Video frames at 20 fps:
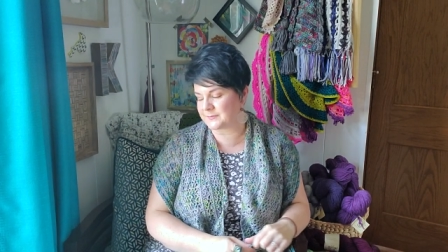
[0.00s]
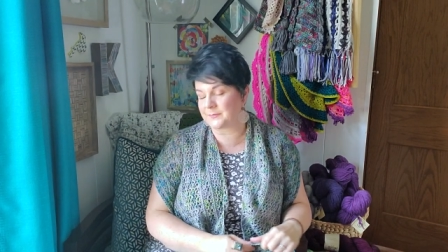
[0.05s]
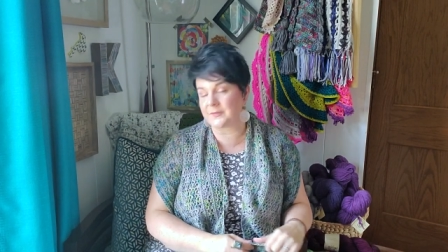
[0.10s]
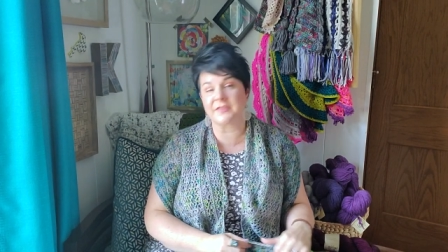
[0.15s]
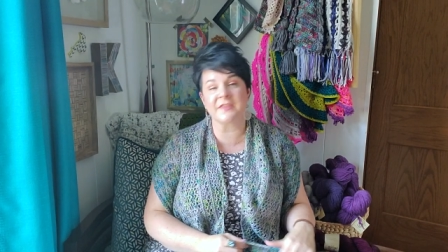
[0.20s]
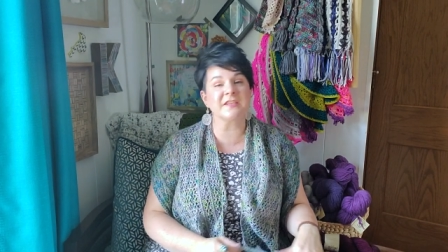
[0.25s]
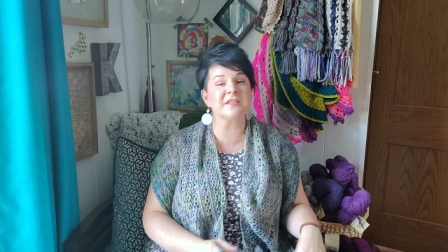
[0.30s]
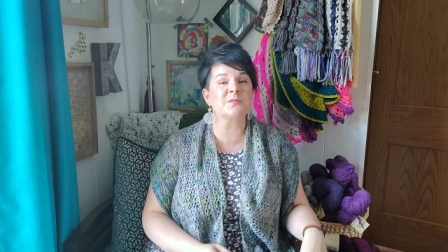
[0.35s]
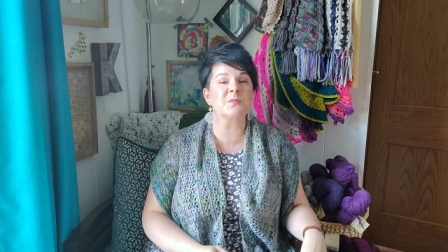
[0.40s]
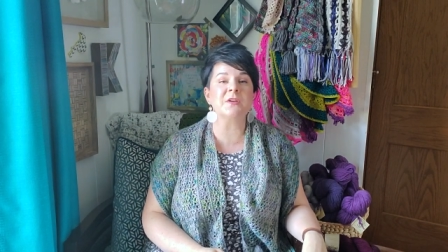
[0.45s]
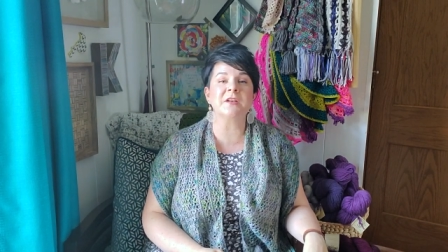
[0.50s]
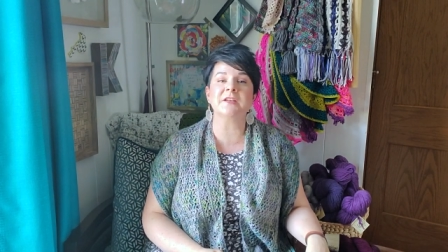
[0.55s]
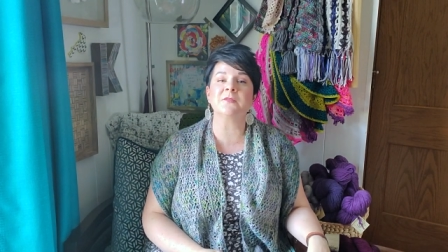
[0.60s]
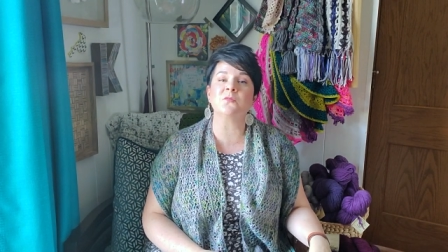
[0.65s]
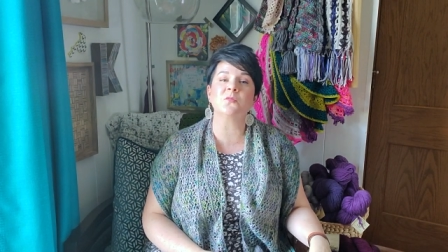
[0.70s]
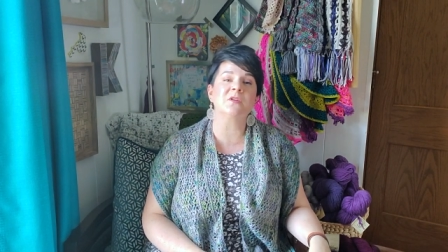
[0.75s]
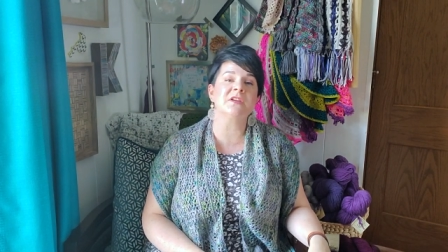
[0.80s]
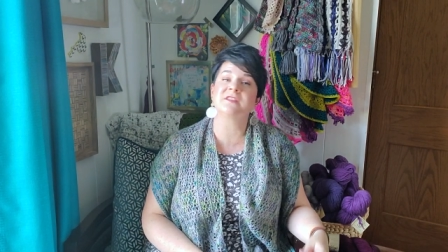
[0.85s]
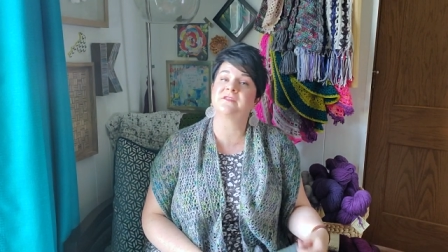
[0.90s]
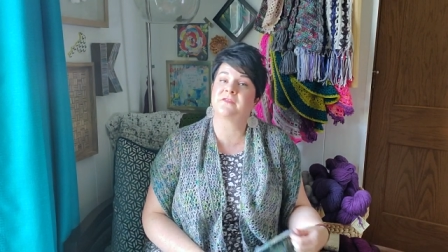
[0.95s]
But this one
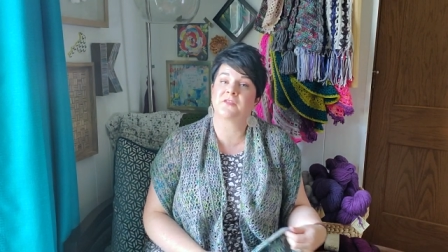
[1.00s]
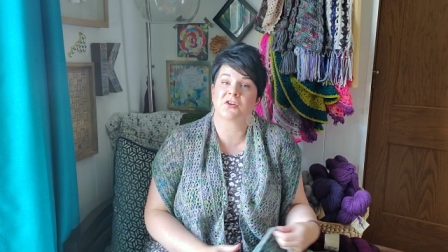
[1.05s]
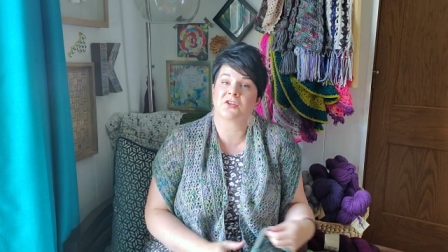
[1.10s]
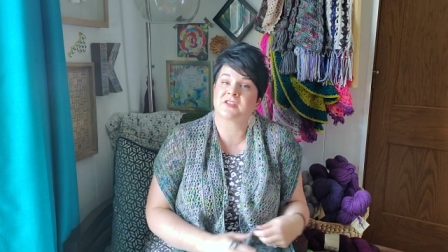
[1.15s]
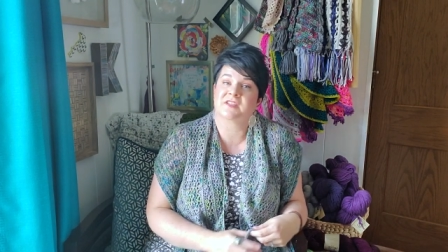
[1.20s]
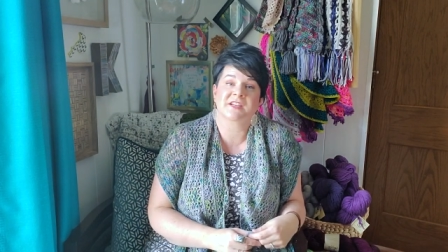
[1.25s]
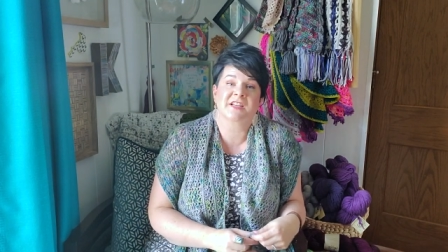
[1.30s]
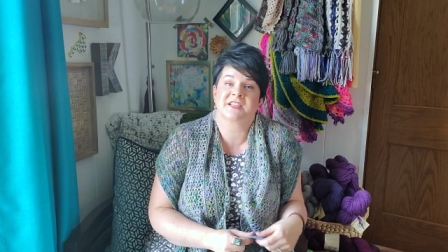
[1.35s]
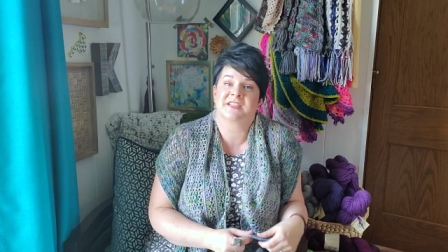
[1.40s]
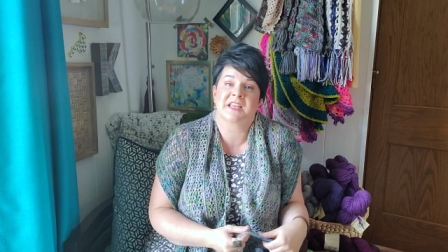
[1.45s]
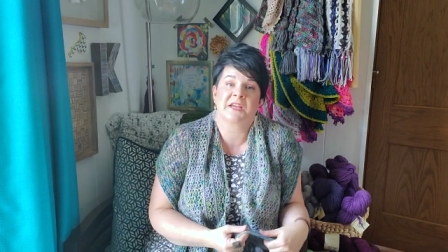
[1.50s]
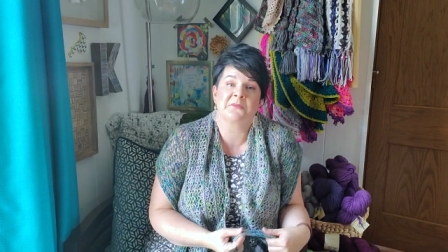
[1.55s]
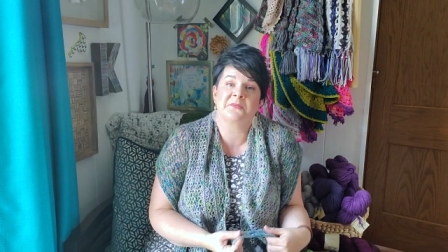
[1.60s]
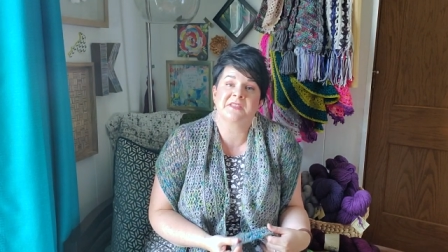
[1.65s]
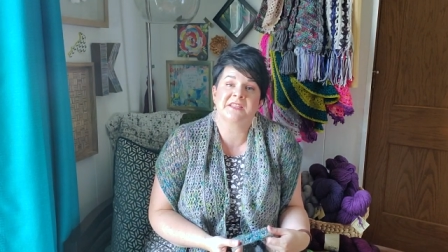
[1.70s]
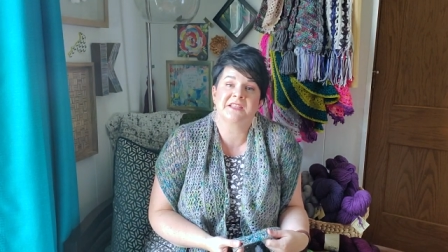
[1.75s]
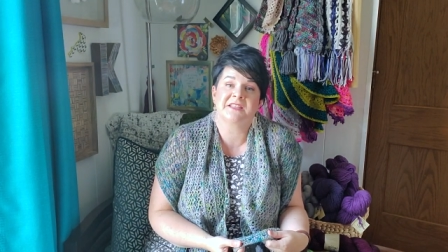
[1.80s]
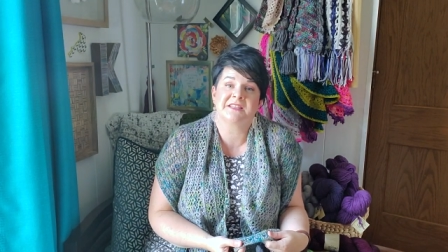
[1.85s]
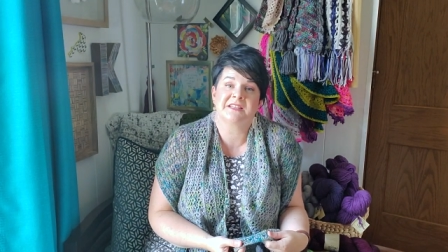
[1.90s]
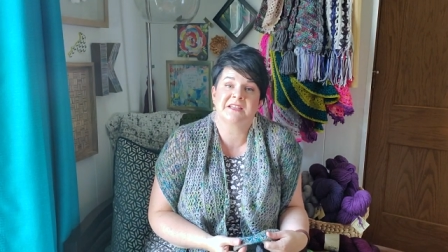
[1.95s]
was first because I was
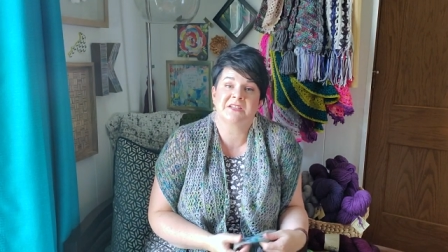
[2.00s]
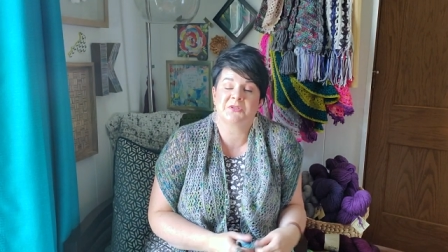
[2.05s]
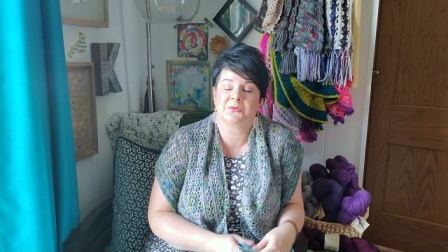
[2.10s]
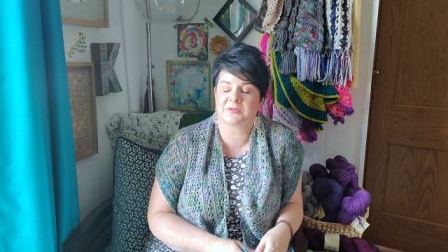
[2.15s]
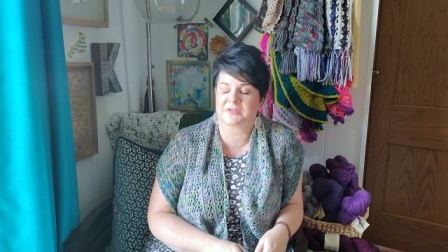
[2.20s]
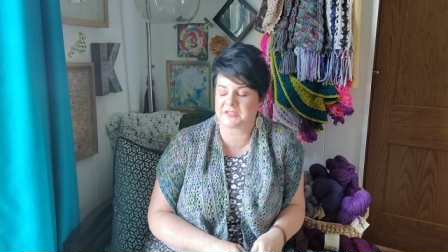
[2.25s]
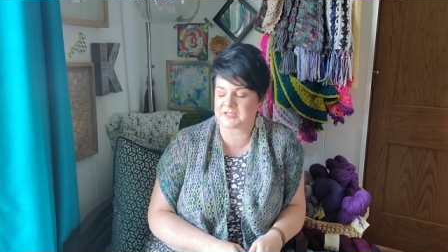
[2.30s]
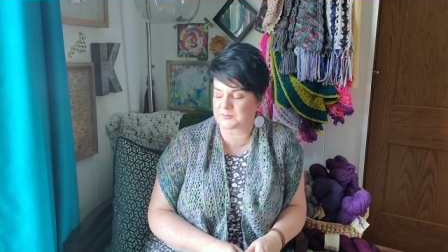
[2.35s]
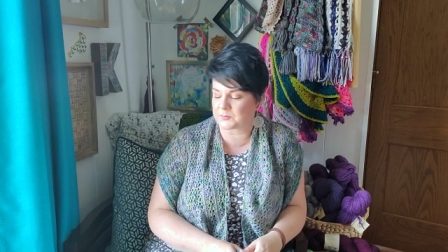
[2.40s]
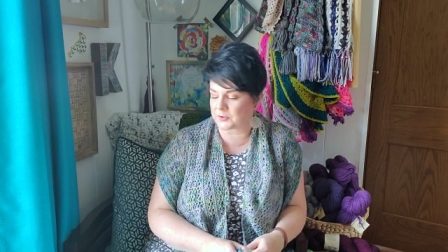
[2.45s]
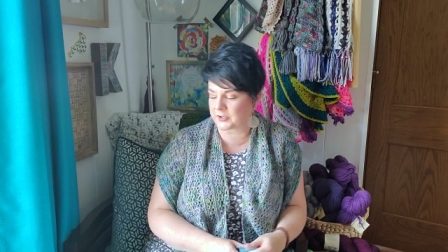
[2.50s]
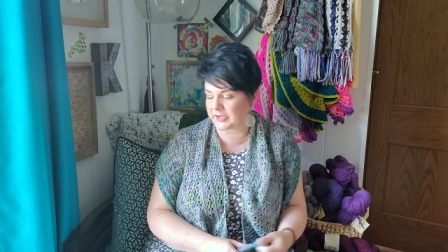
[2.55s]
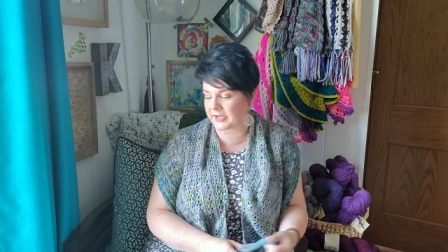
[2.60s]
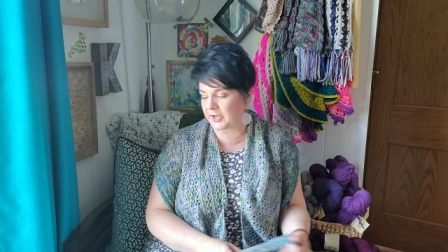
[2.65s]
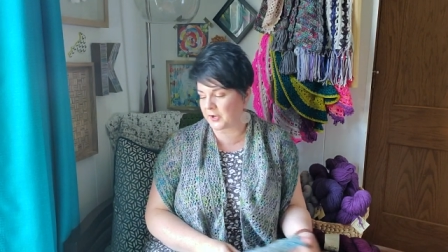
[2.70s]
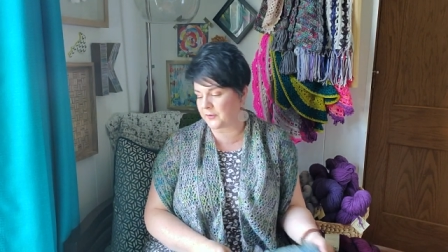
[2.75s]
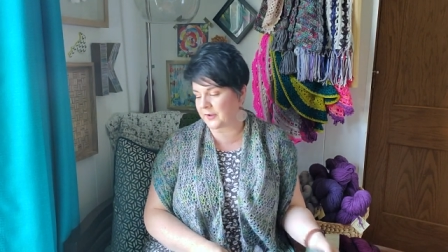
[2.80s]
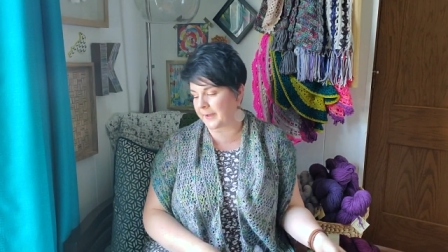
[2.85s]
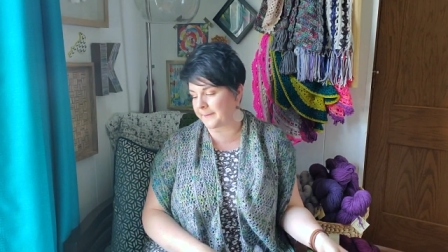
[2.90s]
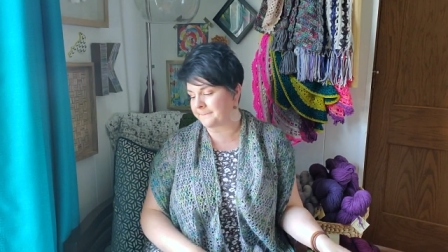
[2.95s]
listening to it this morning.
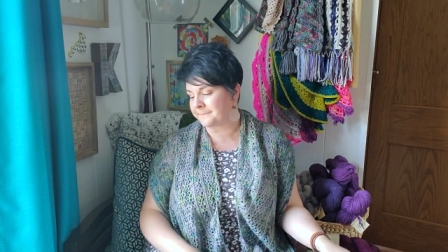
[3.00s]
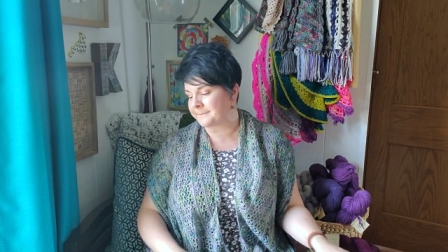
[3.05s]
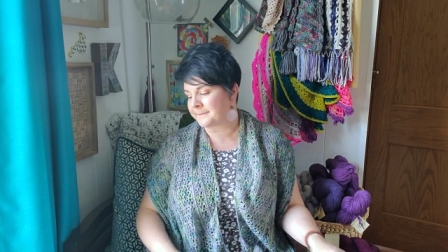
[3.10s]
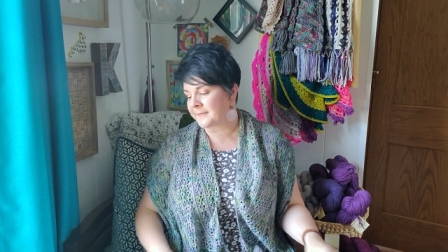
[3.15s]
Okay,